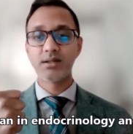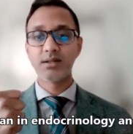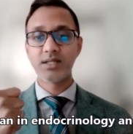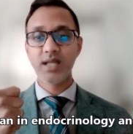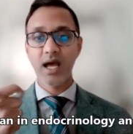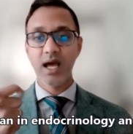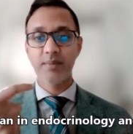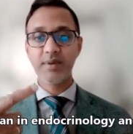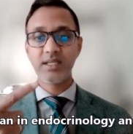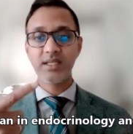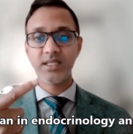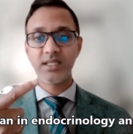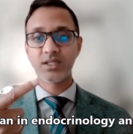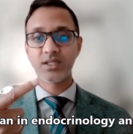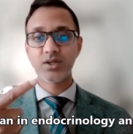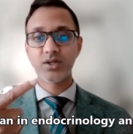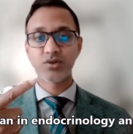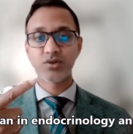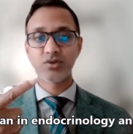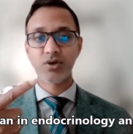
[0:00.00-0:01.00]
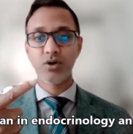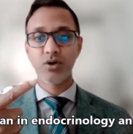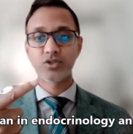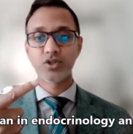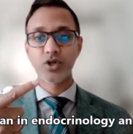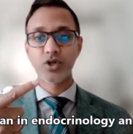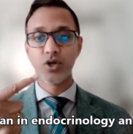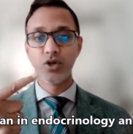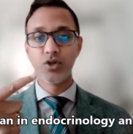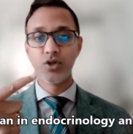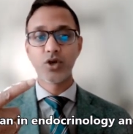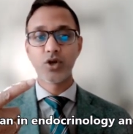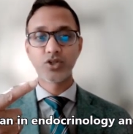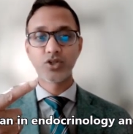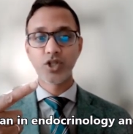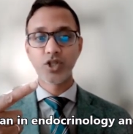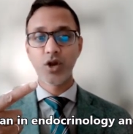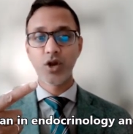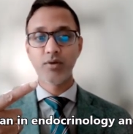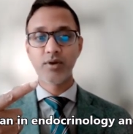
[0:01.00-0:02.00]
diabetes control, so glucose
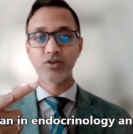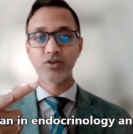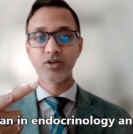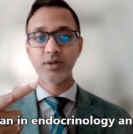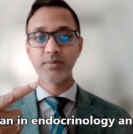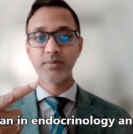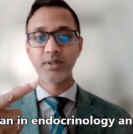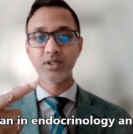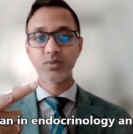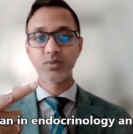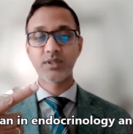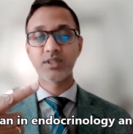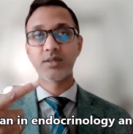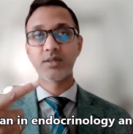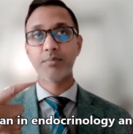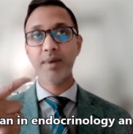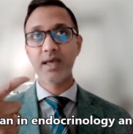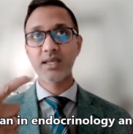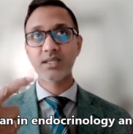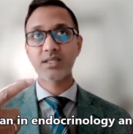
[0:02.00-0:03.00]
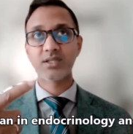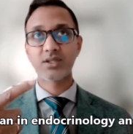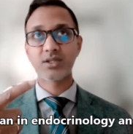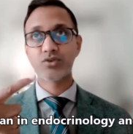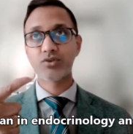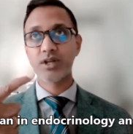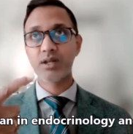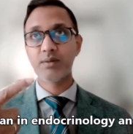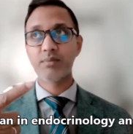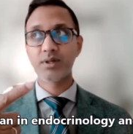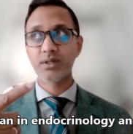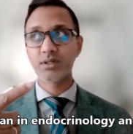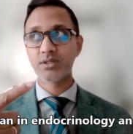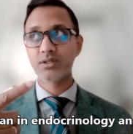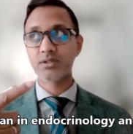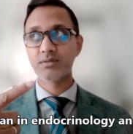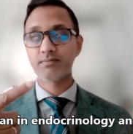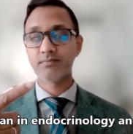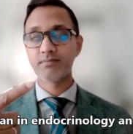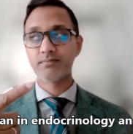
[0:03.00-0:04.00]
lowering treatments with the best
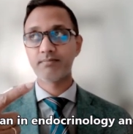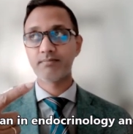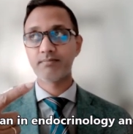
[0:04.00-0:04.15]
treatments.